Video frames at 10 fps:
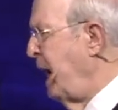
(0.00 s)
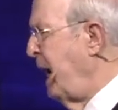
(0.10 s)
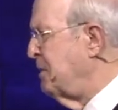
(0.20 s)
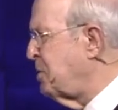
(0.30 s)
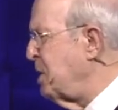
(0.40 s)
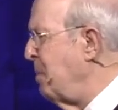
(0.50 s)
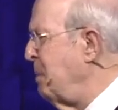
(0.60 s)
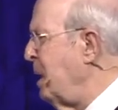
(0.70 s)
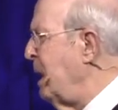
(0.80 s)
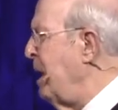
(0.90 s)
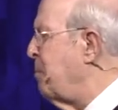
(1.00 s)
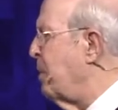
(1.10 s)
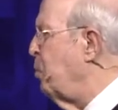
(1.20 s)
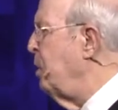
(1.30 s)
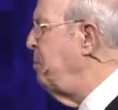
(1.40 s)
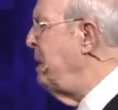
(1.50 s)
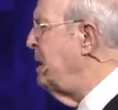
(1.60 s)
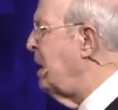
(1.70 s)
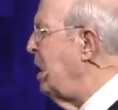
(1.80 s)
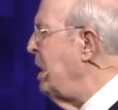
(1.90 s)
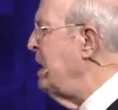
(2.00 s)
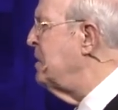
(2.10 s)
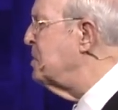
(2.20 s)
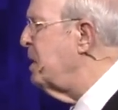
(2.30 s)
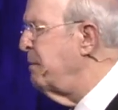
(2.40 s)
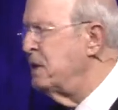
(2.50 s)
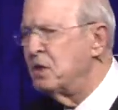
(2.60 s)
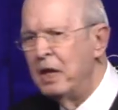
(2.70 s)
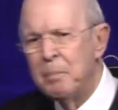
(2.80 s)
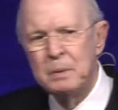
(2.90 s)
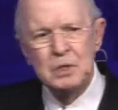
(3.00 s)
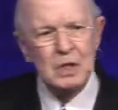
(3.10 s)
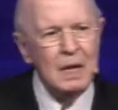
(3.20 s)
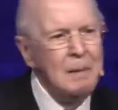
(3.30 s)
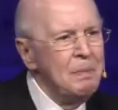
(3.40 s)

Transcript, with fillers: And some leper would be cleansed of his leprosy.